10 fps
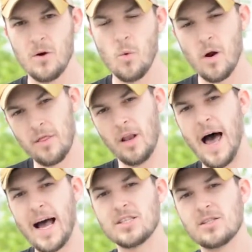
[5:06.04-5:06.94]
one of the
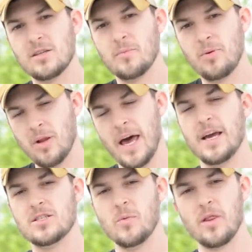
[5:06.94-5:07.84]
last
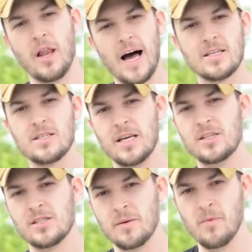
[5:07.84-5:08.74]
plagues and one of the last
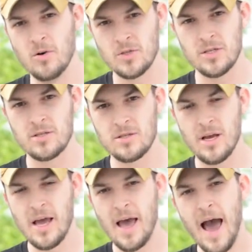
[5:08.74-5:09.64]
things that Moses
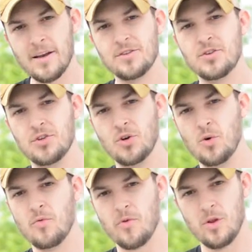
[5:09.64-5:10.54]
had to
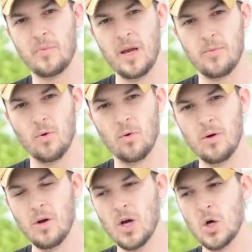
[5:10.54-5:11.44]
do for the people
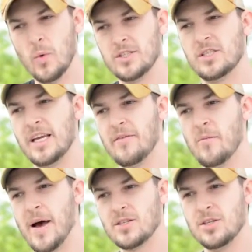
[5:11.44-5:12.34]
was to give a
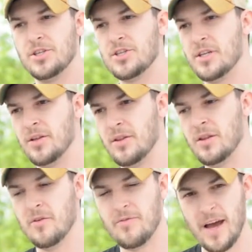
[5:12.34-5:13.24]
message to
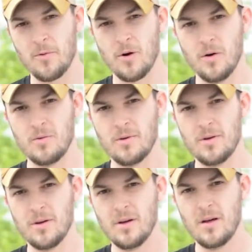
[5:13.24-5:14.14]
the Pharaoh
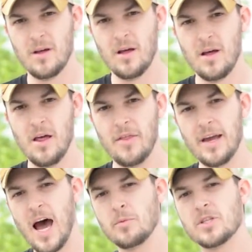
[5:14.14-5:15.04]

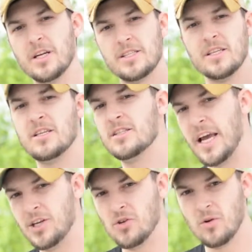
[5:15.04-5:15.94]
that God was going to send his
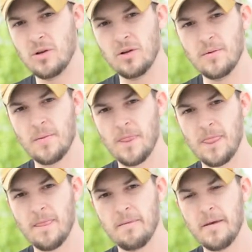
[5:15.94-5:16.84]
angel
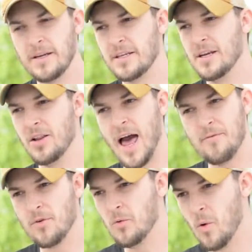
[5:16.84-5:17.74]
and to kill
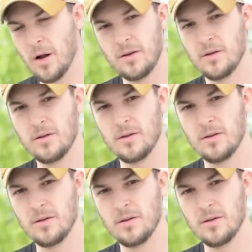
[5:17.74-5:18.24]
everyone